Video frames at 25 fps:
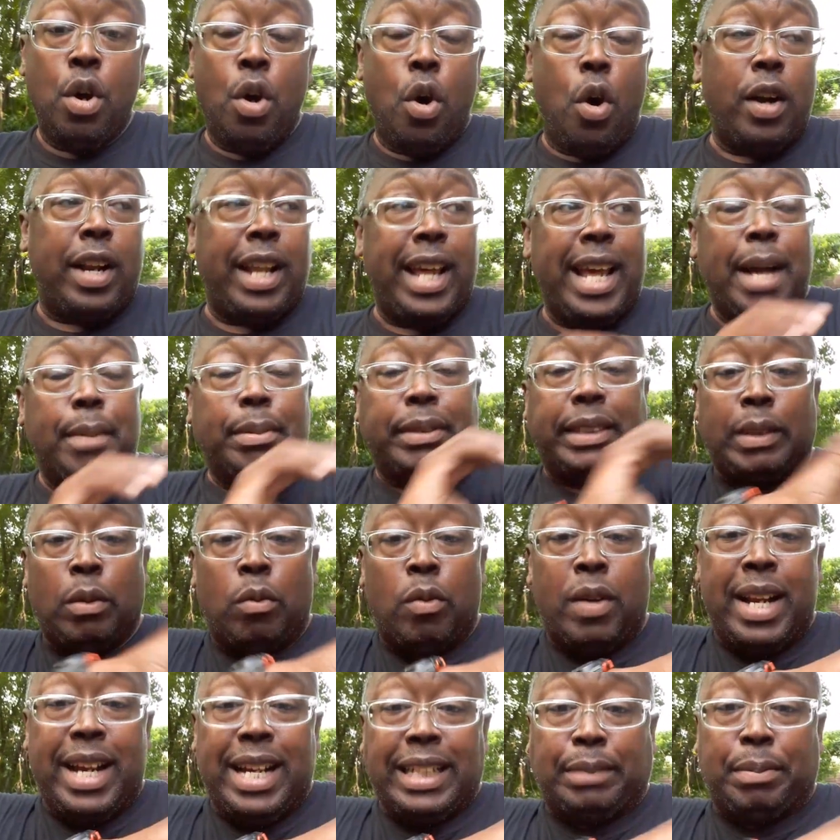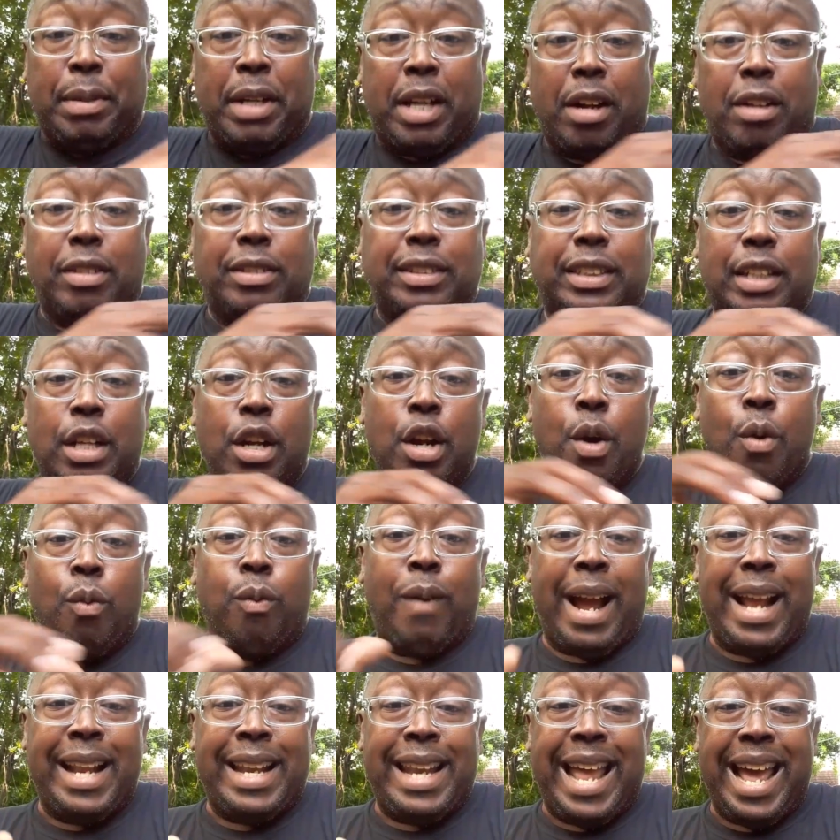Or to help someone else because
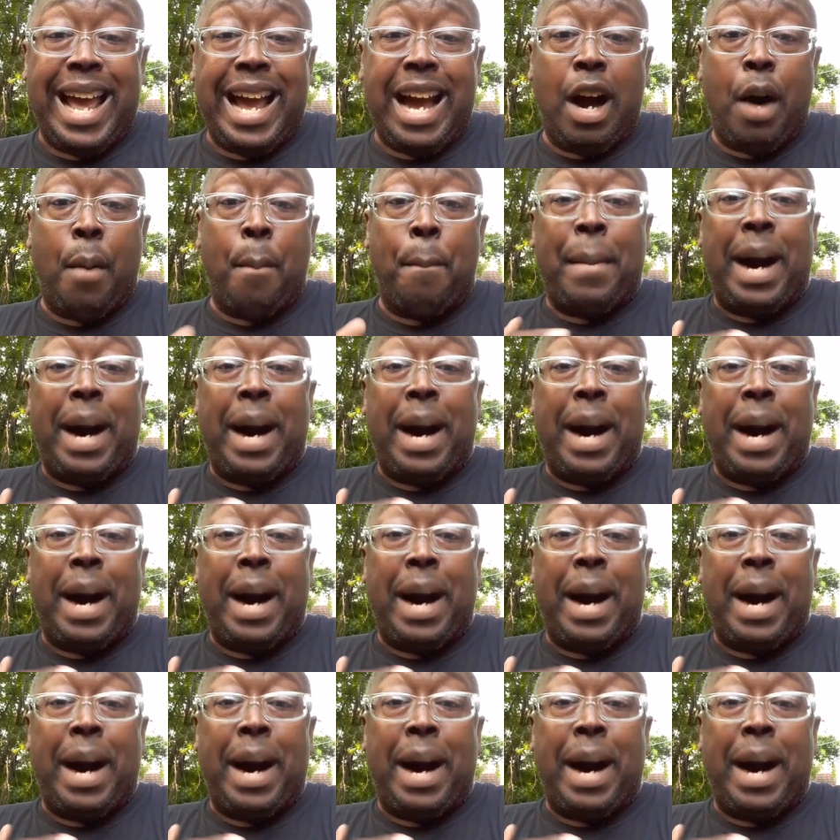right now